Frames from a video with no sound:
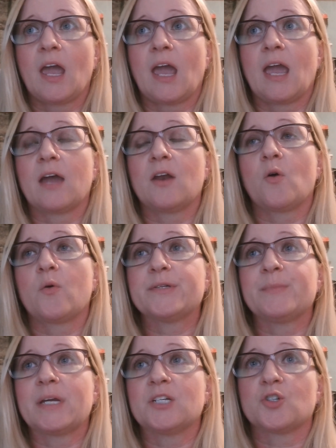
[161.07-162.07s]
and
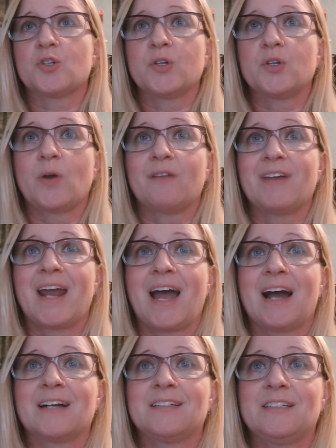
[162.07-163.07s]
always making sure that you have an
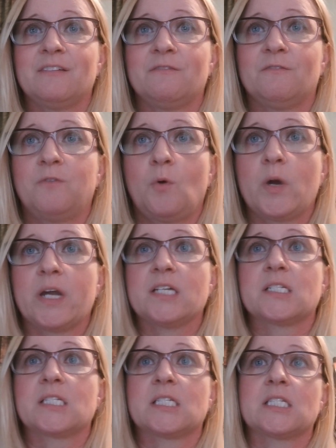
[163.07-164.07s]
active
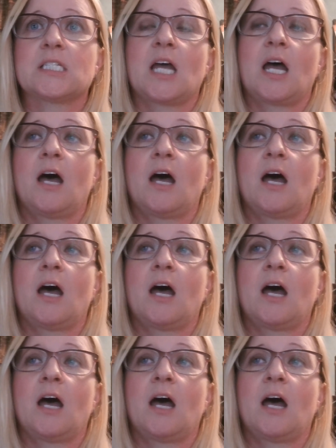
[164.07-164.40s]
voice,